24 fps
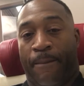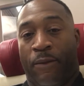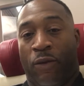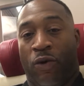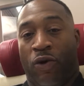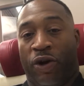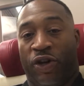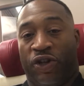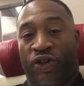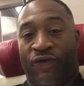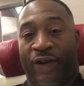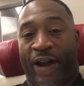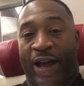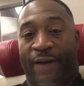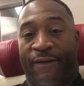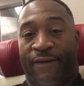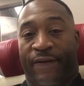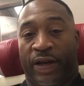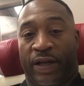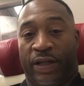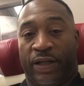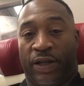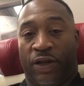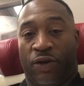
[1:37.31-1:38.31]
more
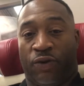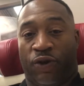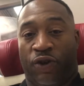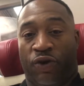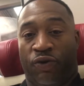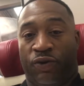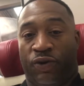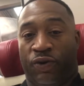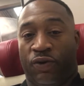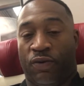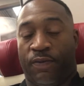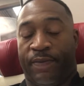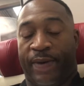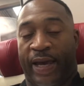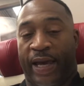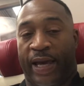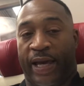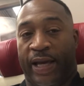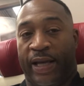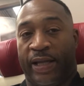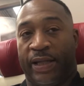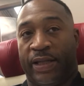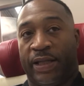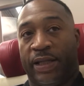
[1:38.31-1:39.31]
traffic to the YouTube
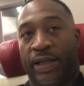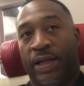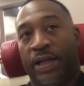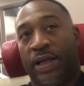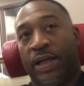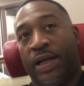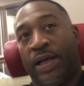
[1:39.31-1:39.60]
page.